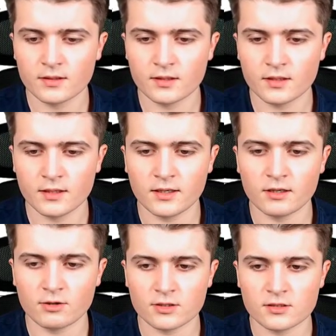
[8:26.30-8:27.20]
clicking
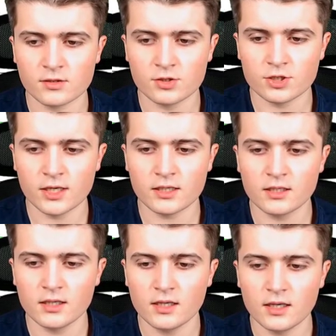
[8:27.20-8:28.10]
on associate,
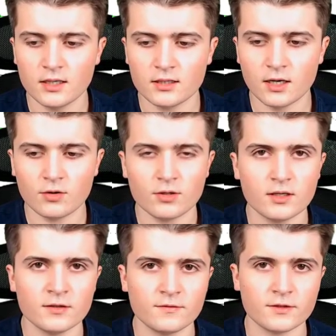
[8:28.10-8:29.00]
and now
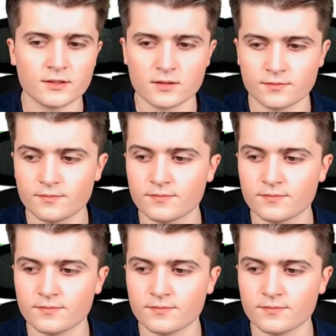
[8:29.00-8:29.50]
it fits.